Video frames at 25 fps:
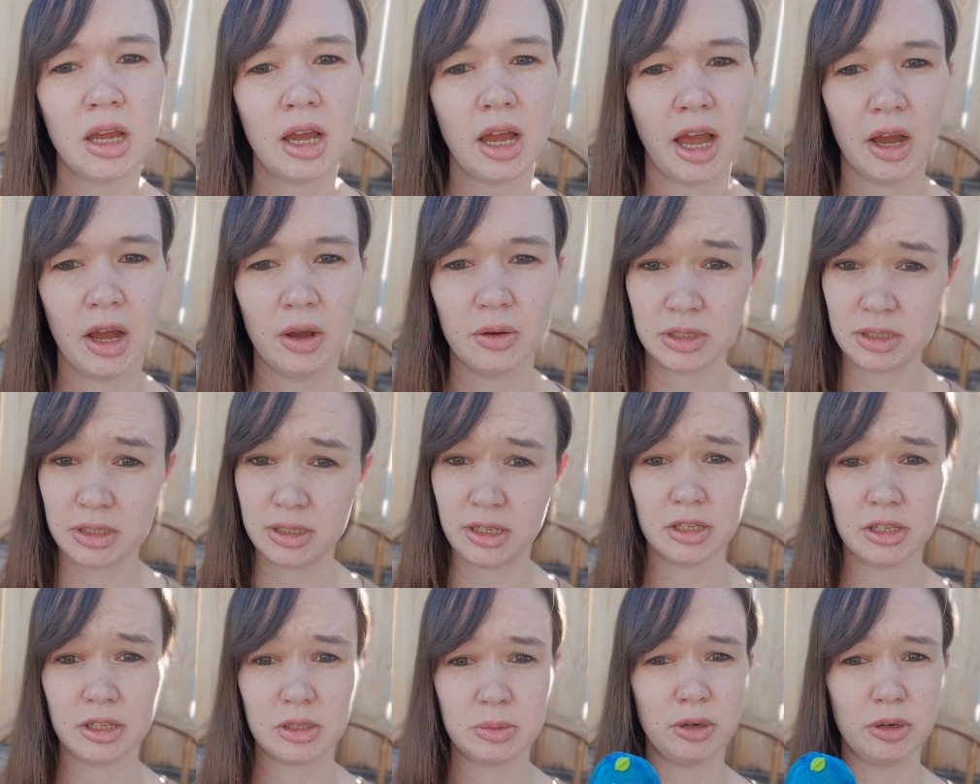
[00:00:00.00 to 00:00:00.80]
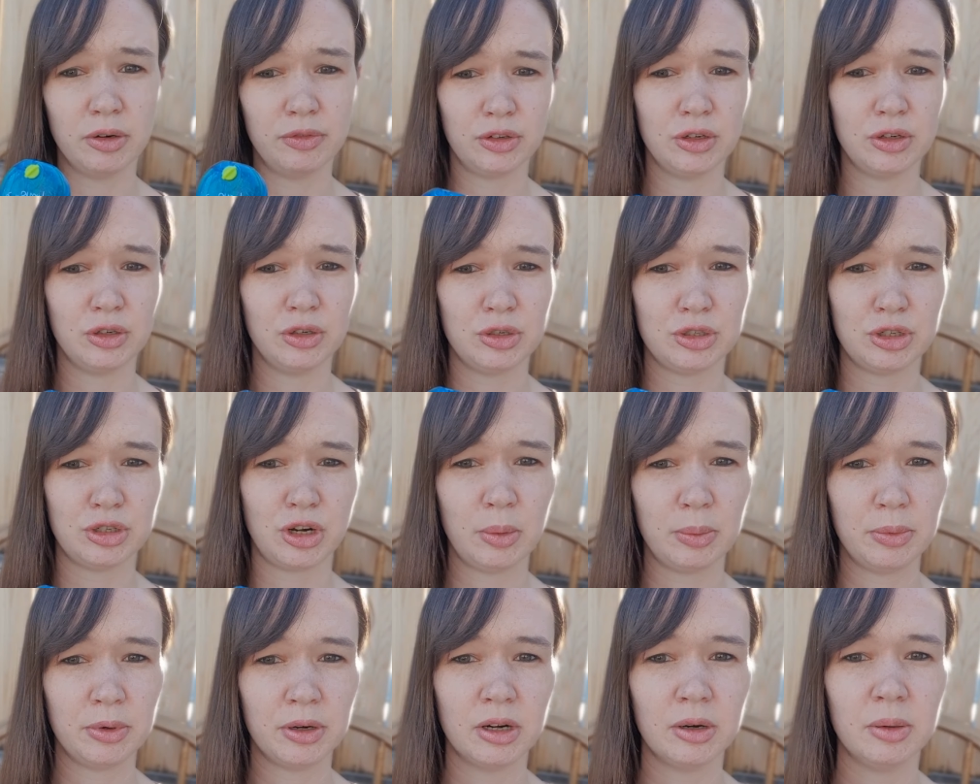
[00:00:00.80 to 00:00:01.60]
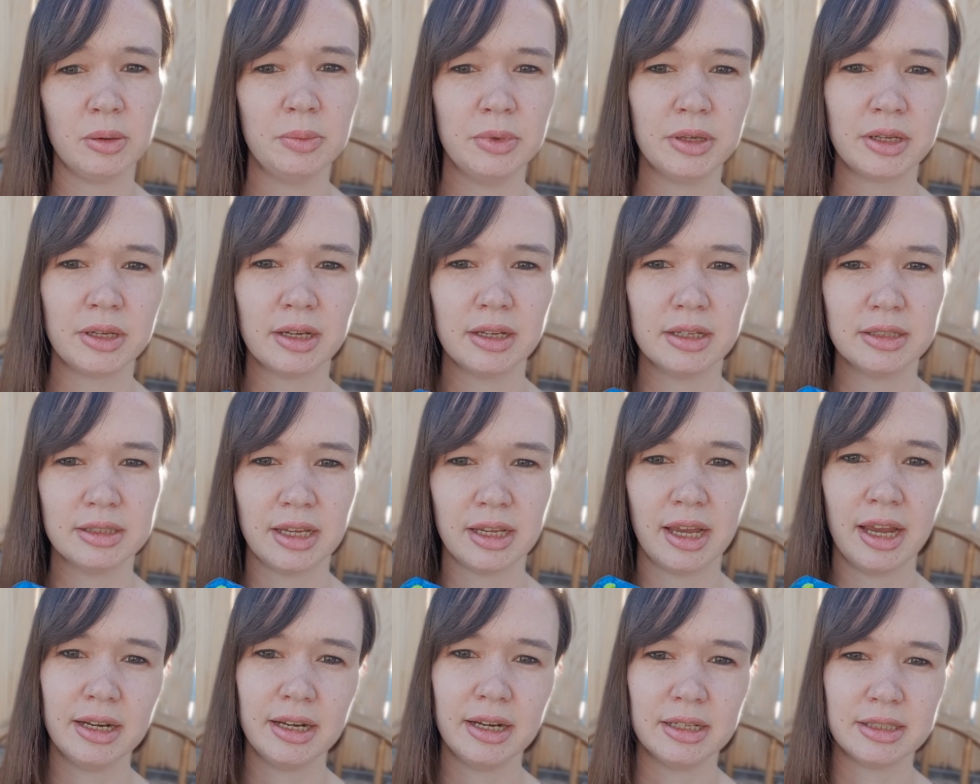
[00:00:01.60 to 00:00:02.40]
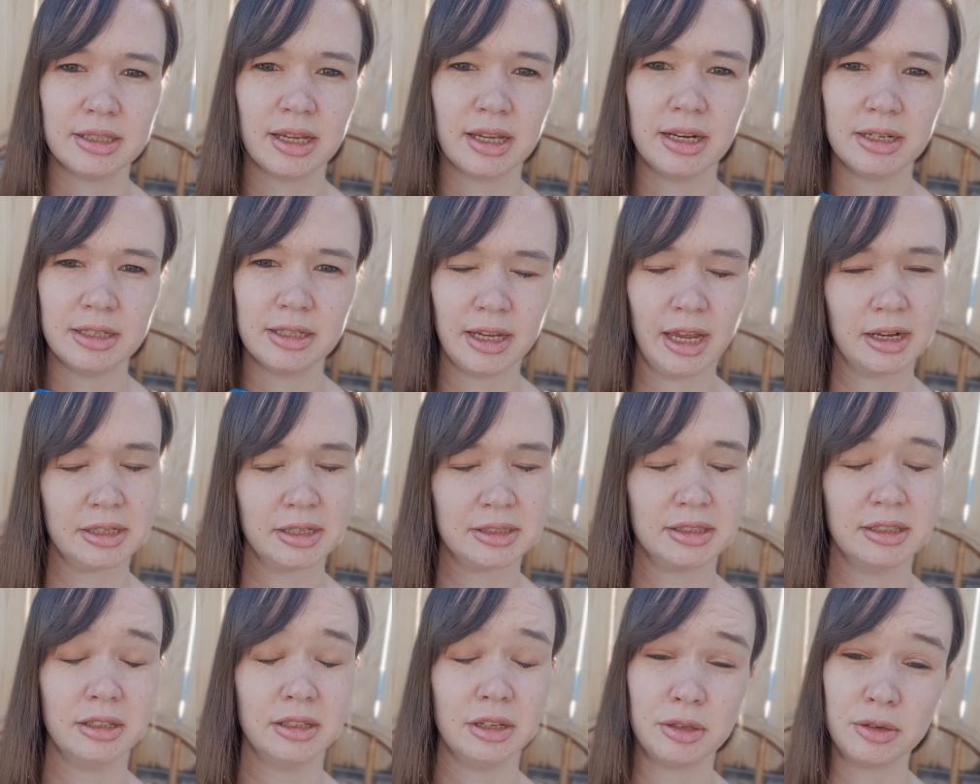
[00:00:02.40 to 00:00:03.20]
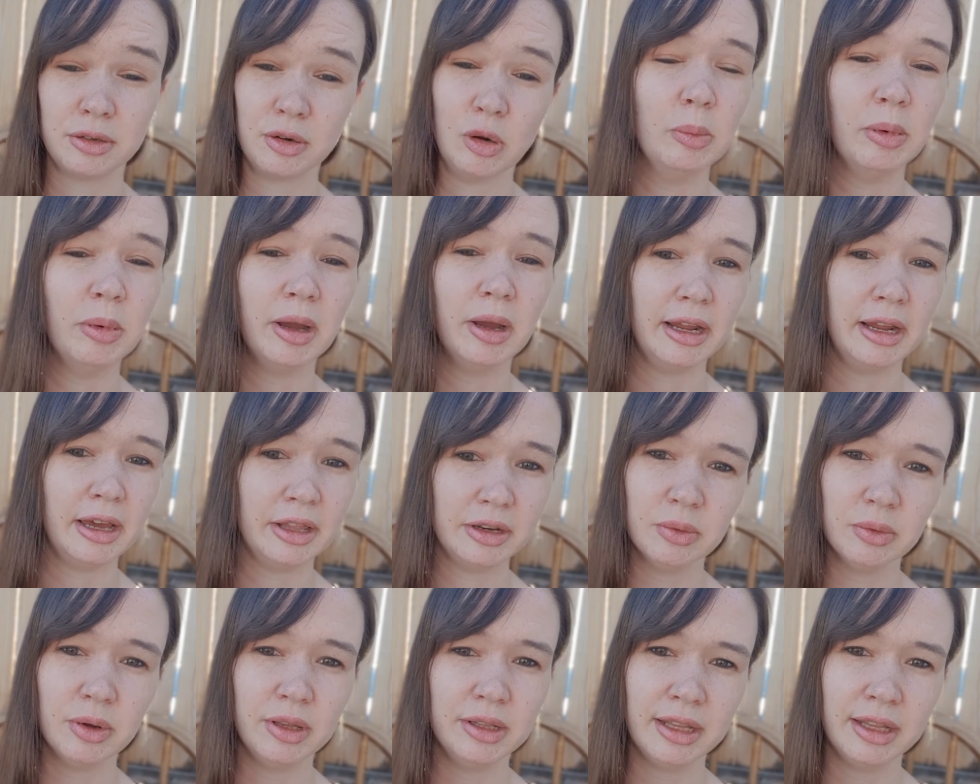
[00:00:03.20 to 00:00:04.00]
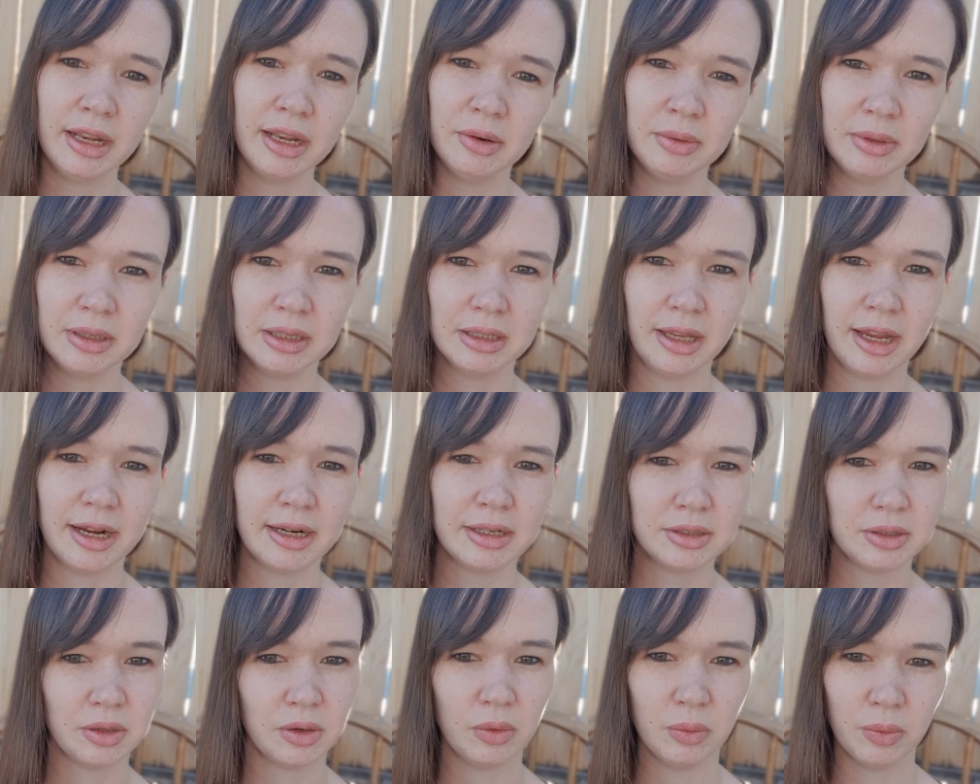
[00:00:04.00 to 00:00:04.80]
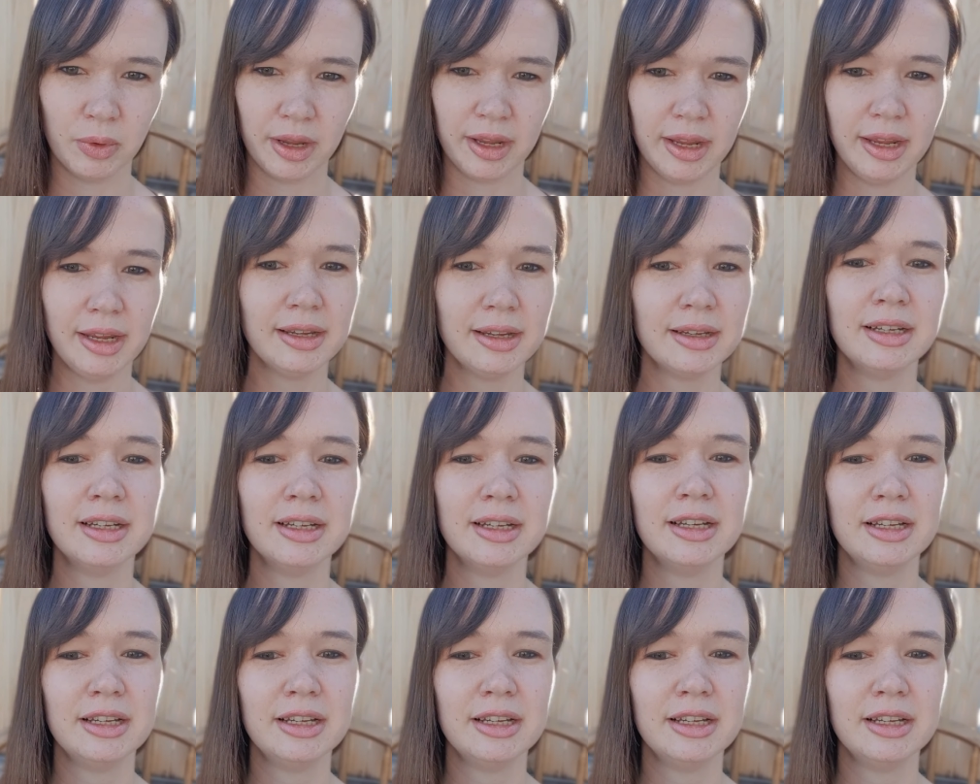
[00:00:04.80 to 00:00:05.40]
I was desperate for a new sharpener because I decided to accidentally throw my other one that I really liked away.